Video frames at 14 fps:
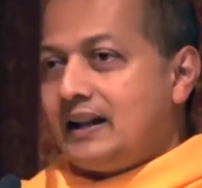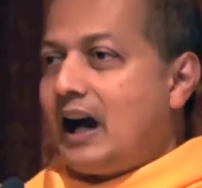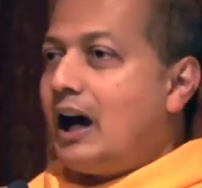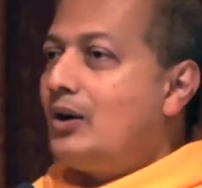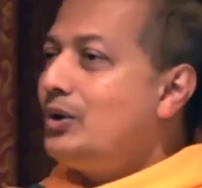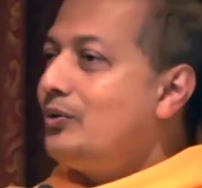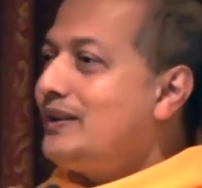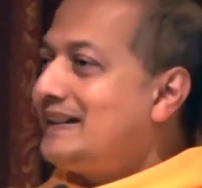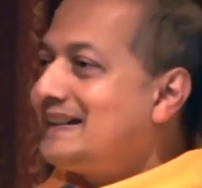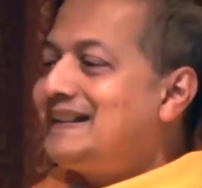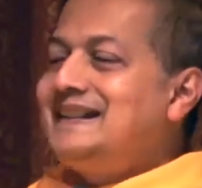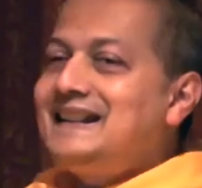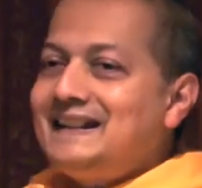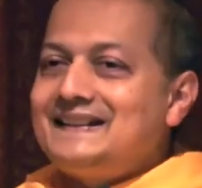How do we
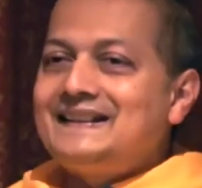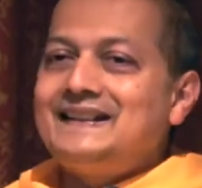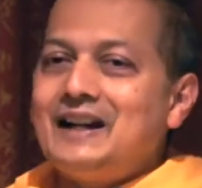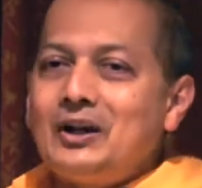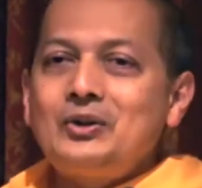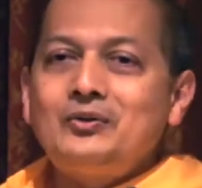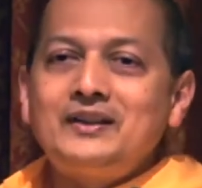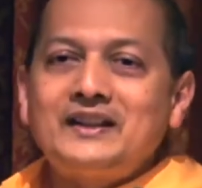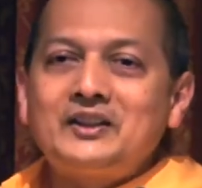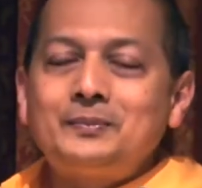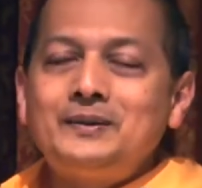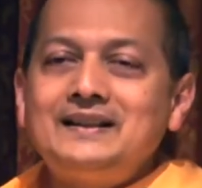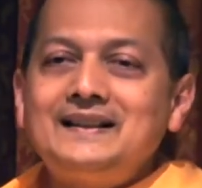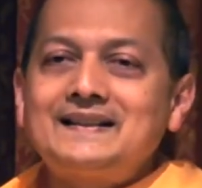see anything? How do we
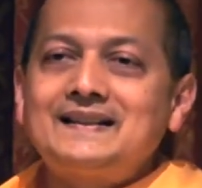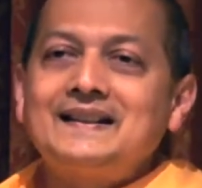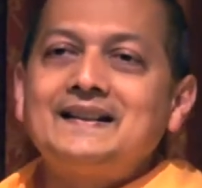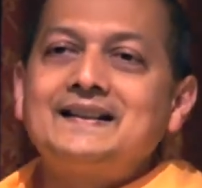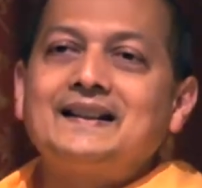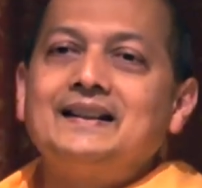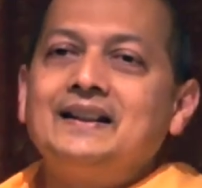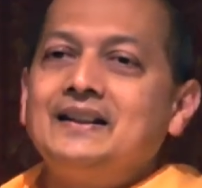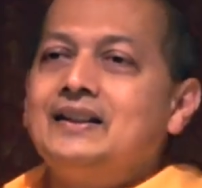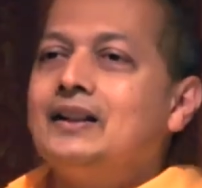experience anything?